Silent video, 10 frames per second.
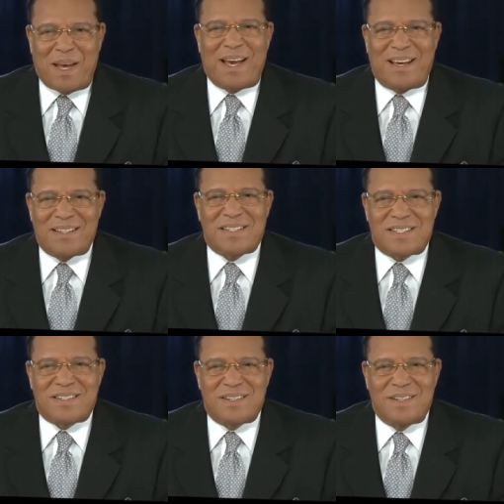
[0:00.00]

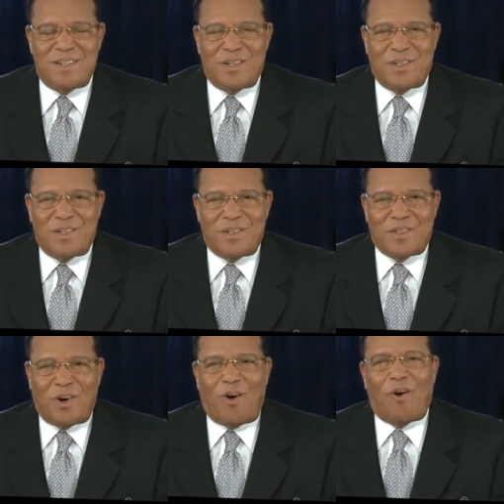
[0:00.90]
passed
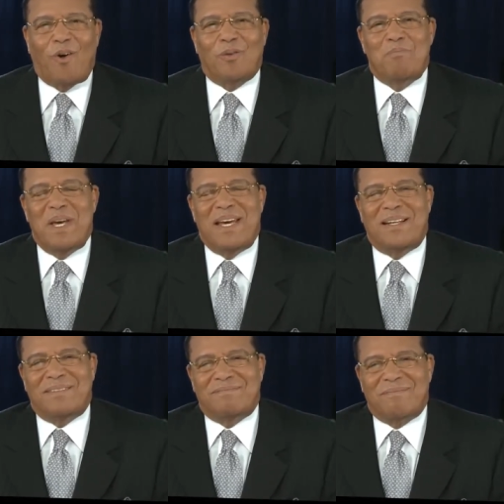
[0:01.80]
to all
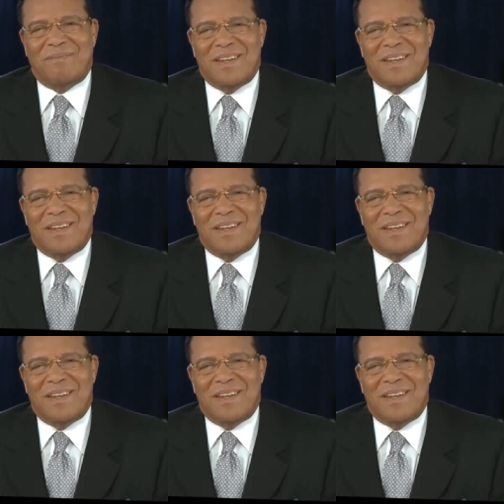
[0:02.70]
men.